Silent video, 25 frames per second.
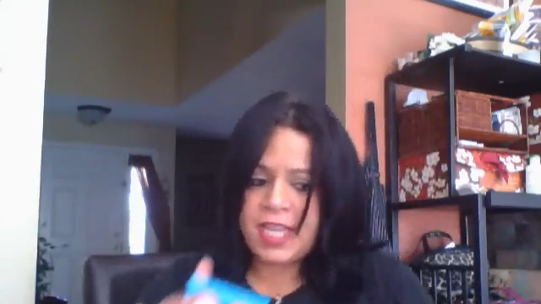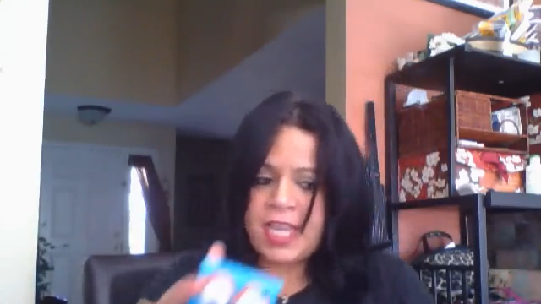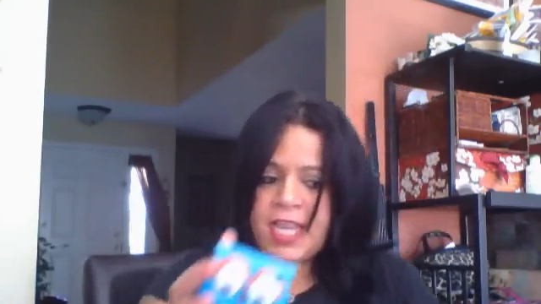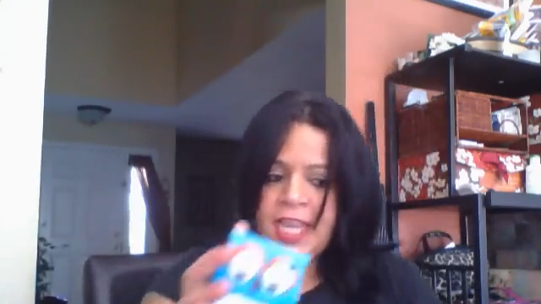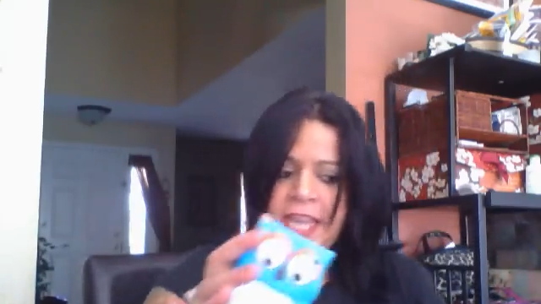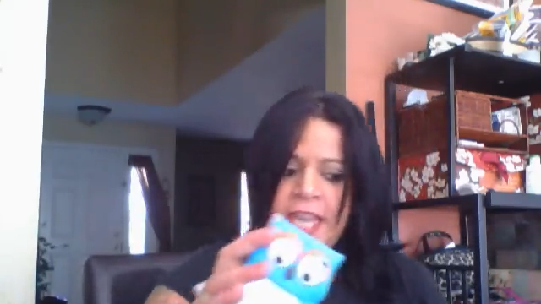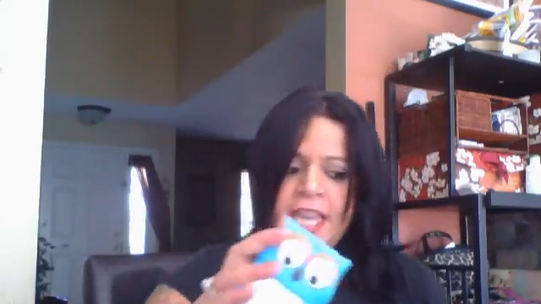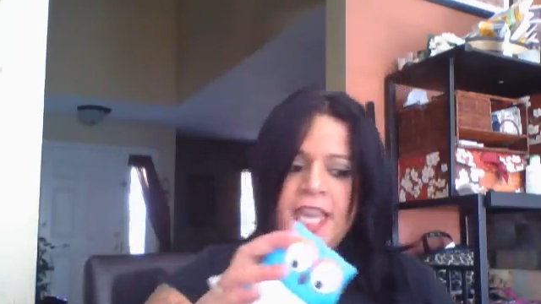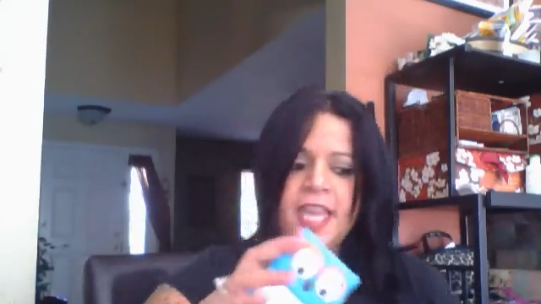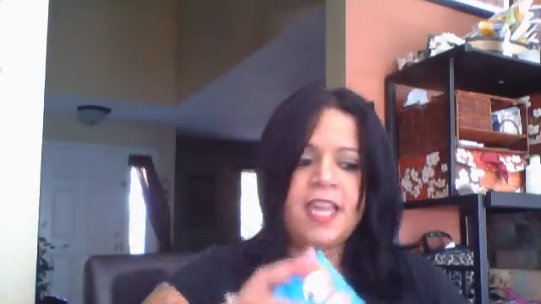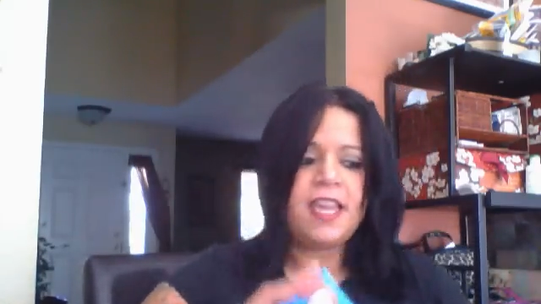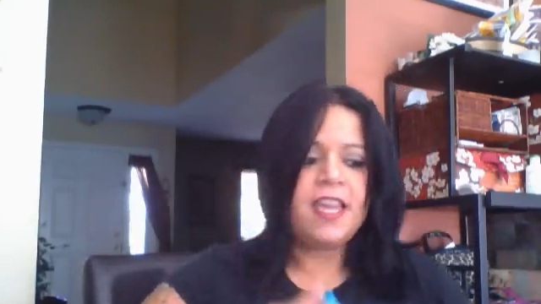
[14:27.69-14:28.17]

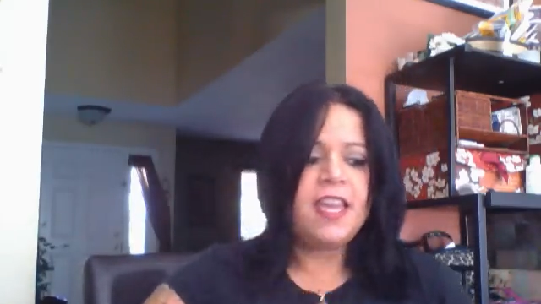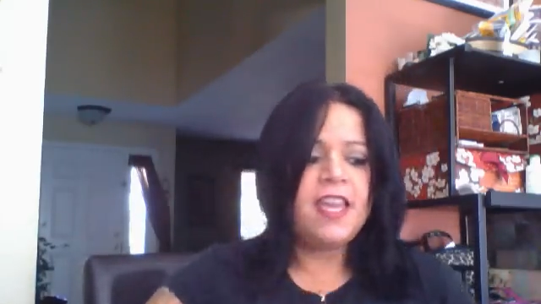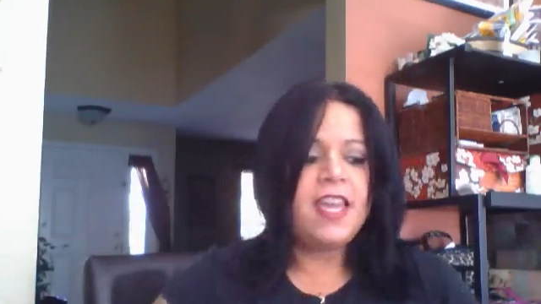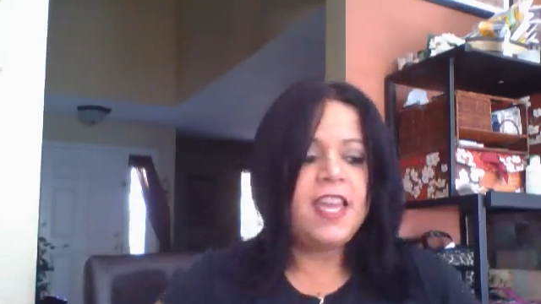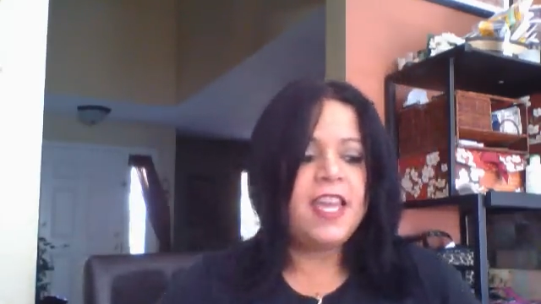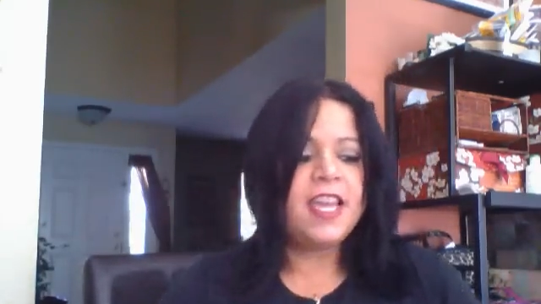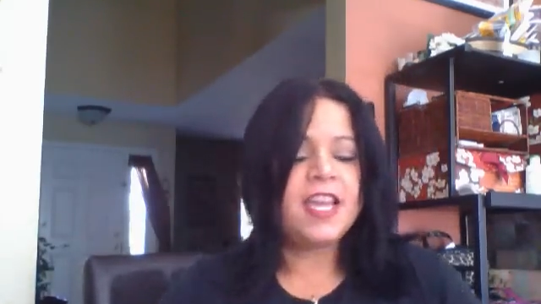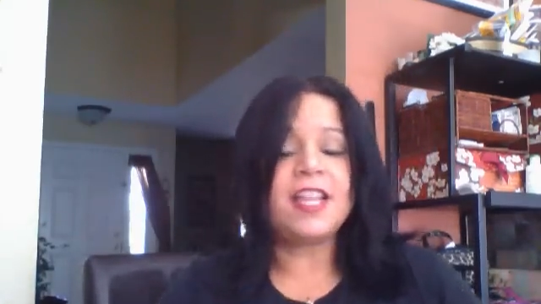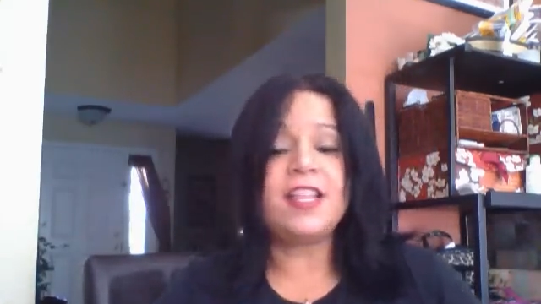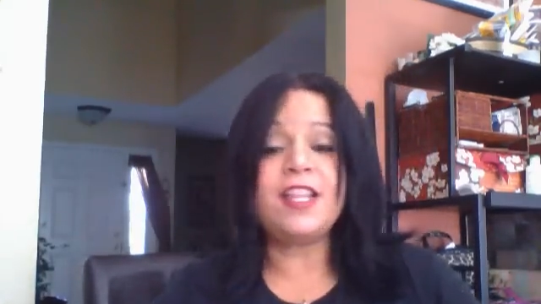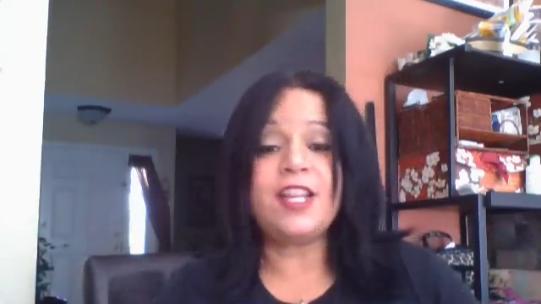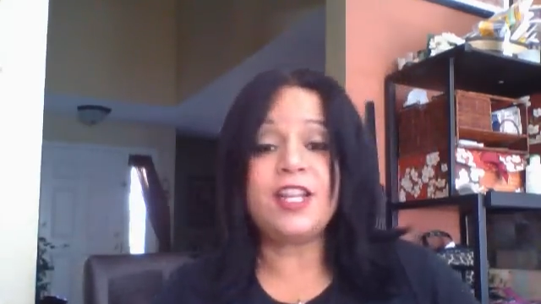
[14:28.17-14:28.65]
He
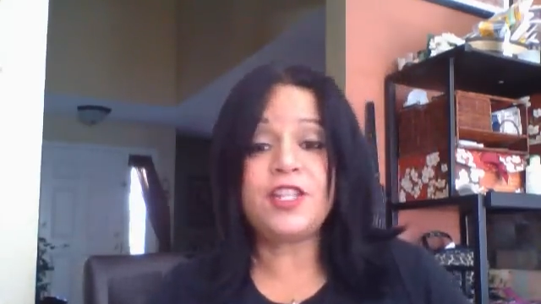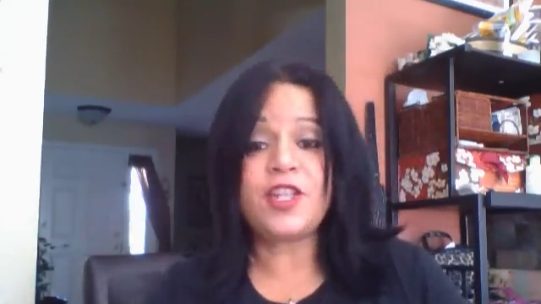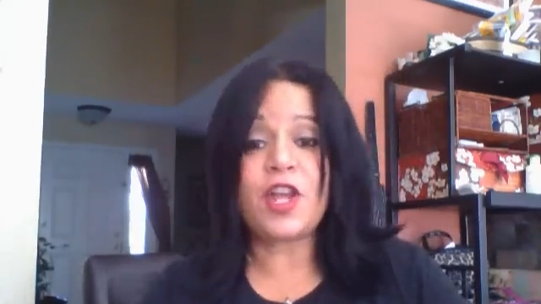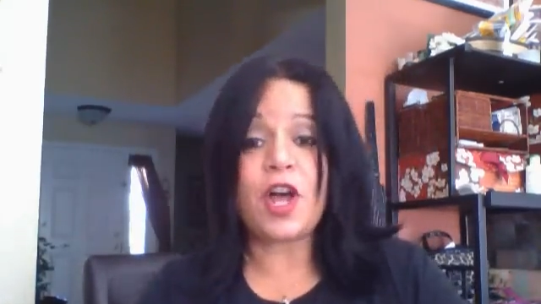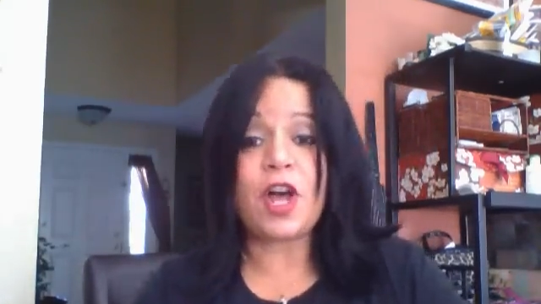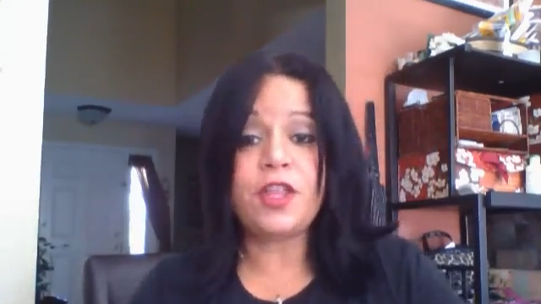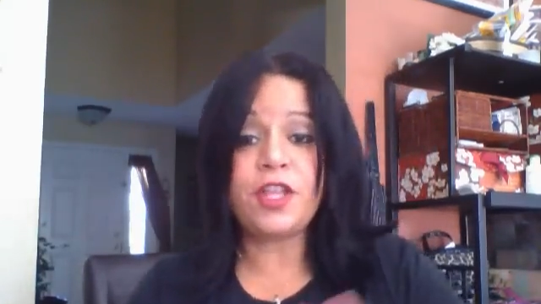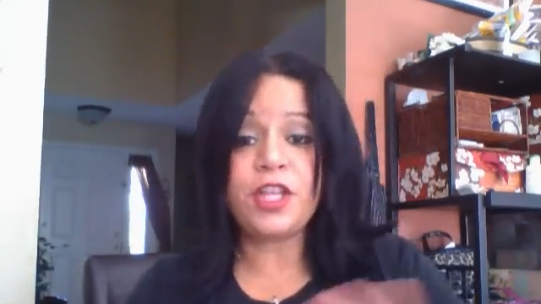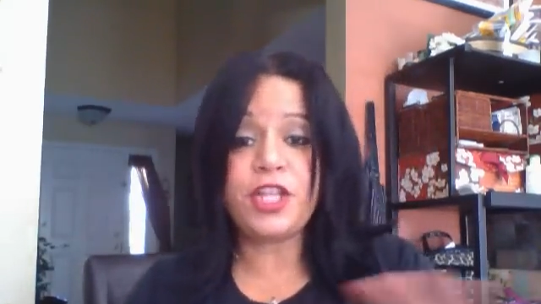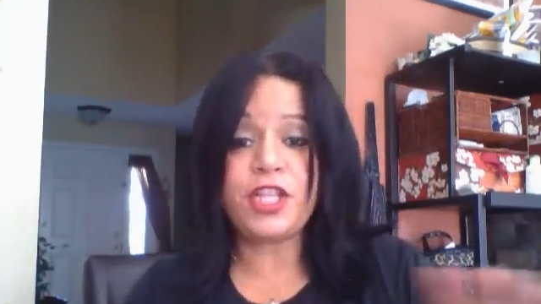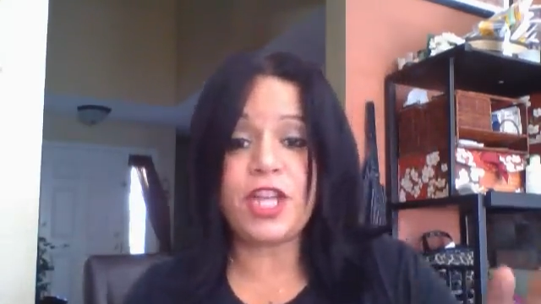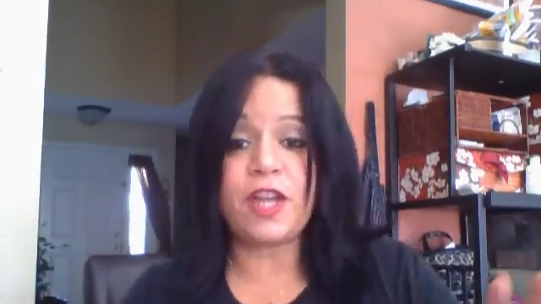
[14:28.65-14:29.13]
clears
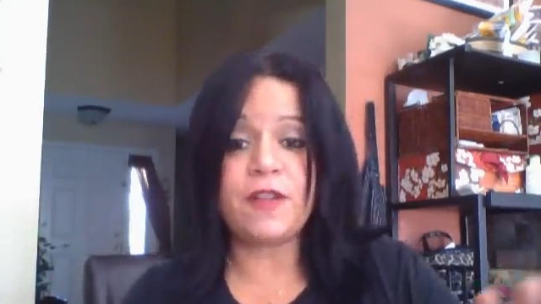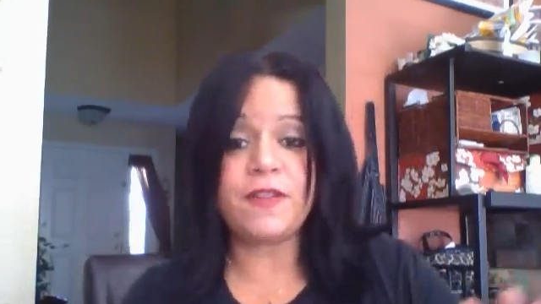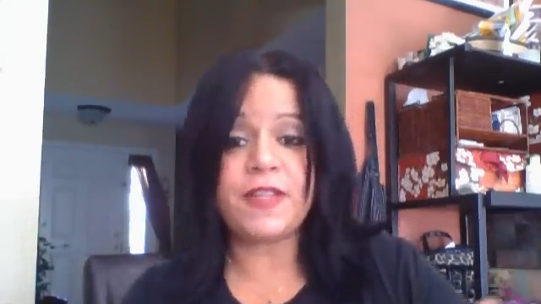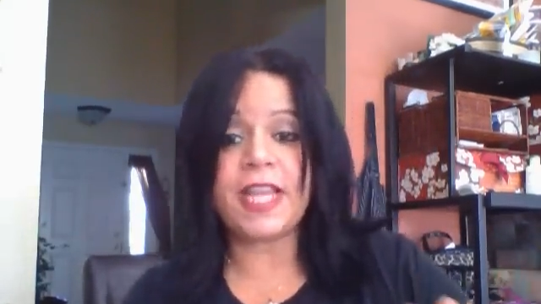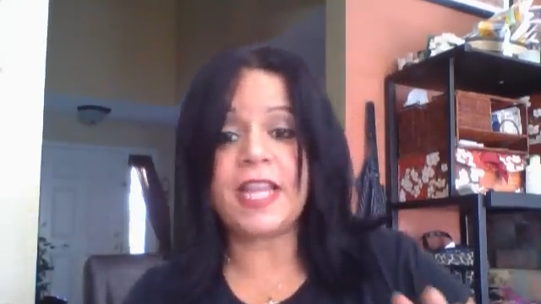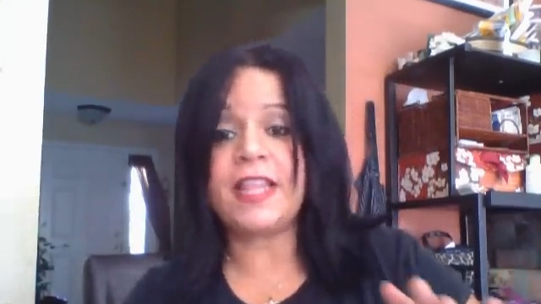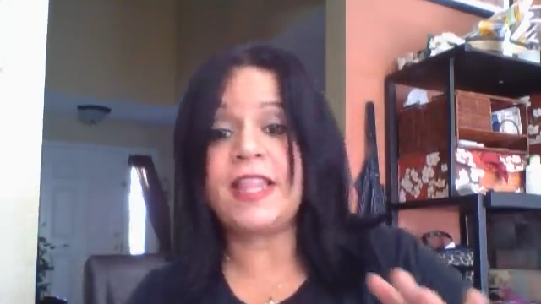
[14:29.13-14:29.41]
all the shelves.